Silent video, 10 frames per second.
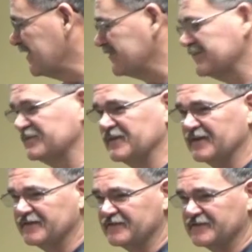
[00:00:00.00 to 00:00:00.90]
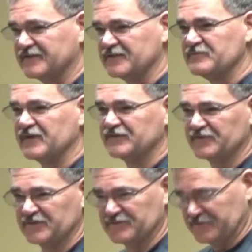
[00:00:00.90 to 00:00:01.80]
doctor that did my
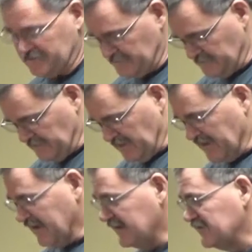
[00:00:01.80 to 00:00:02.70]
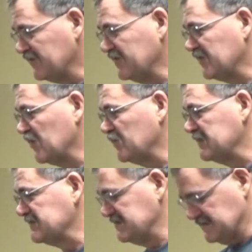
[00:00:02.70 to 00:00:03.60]
surgery, and she told me,
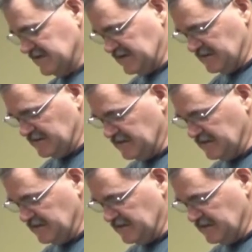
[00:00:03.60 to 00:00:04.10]
she said,